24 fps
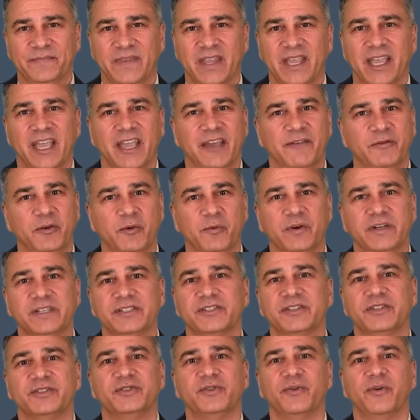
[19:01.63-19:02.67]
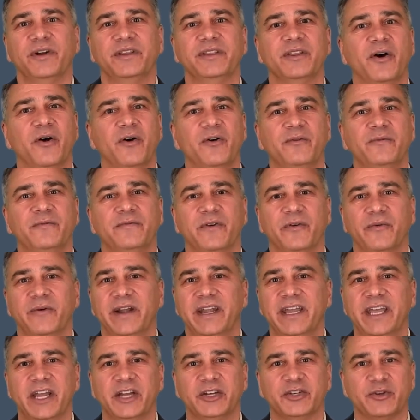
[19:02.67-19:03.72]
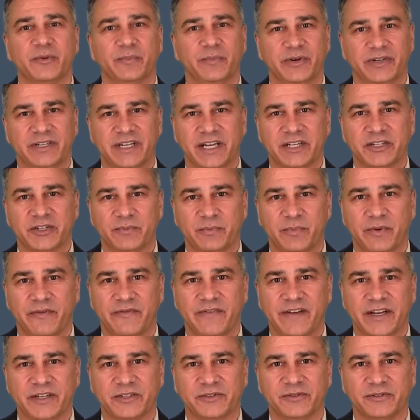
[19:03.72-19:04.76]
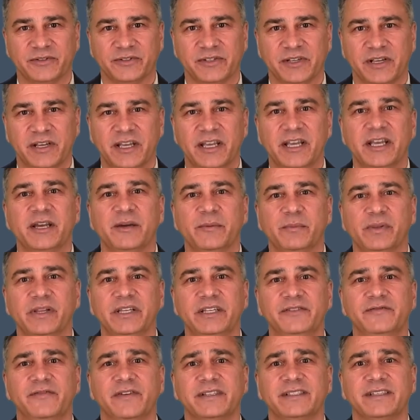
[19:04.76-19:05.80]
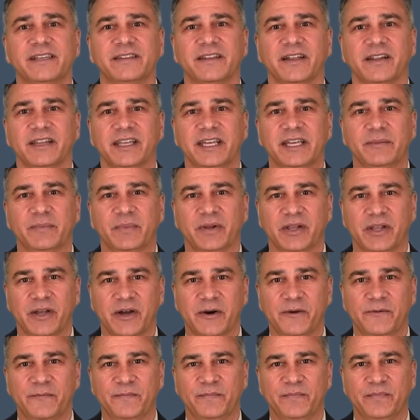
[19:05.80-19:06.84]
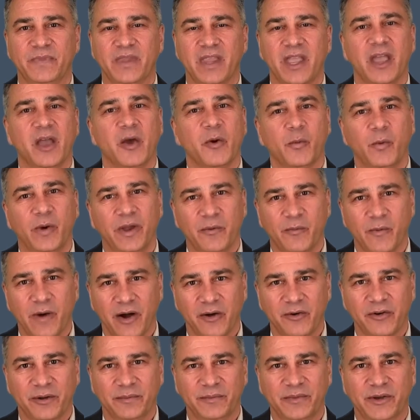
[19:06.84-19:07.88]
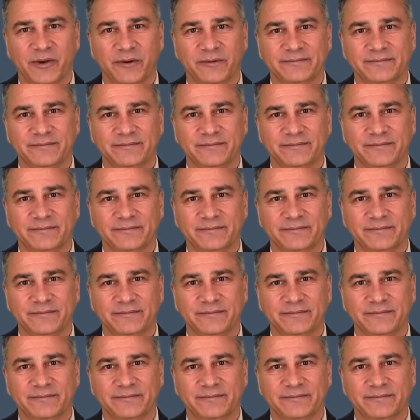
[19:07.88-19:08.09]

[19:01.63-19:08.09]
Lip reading: if you wish to join the Home for Radiation Protection Professionals, please visit the link below. We welcome you.